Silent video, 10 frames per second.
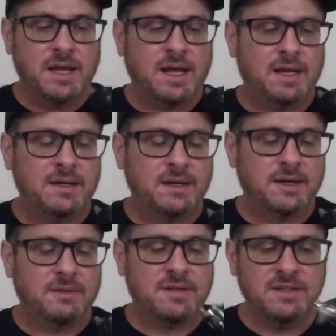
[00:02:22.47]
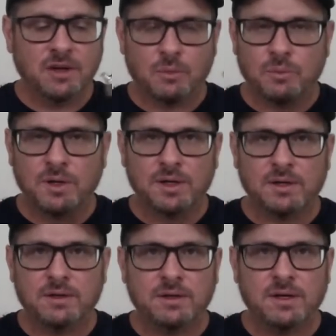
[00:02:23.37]
And uh, these are really
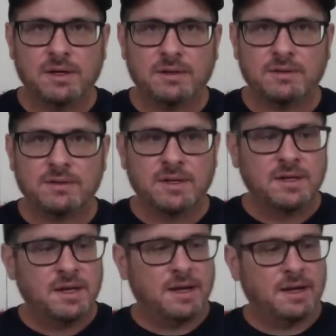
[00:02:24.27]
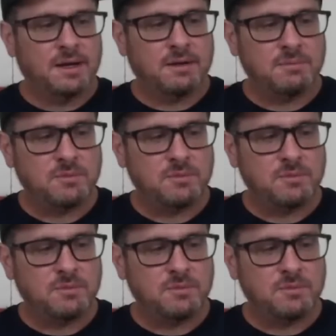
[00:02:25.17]
good guns. Uh,